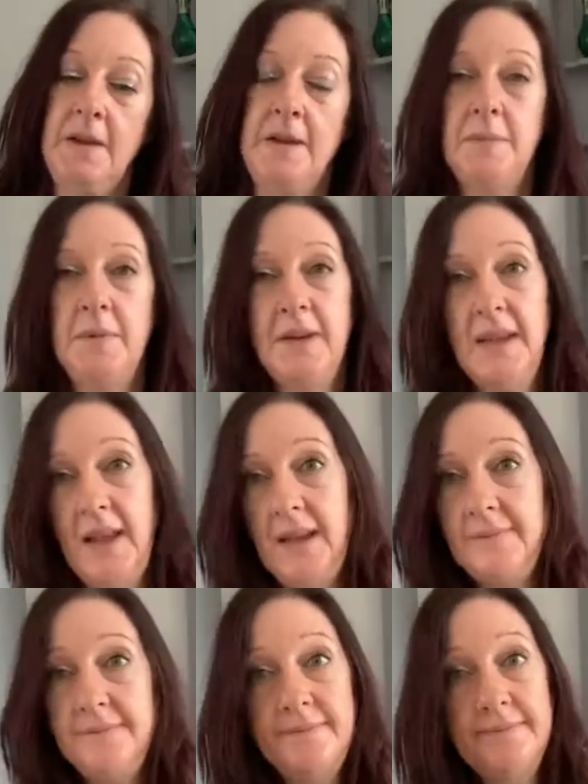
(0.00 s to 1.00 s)
But
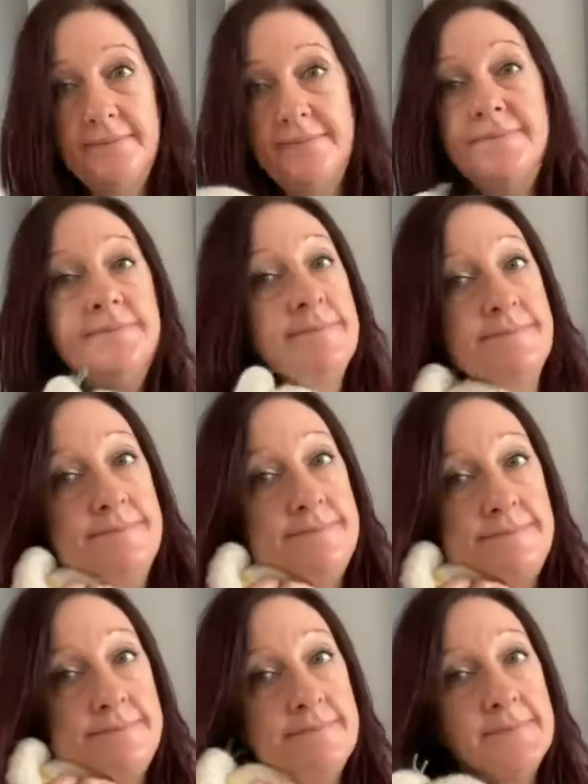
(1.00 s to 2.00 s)
again,
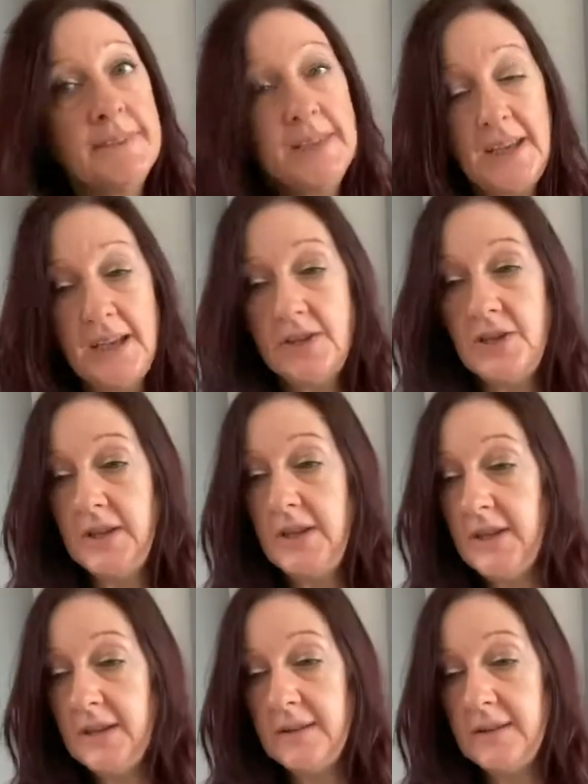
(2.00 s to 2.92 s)
it's itchy.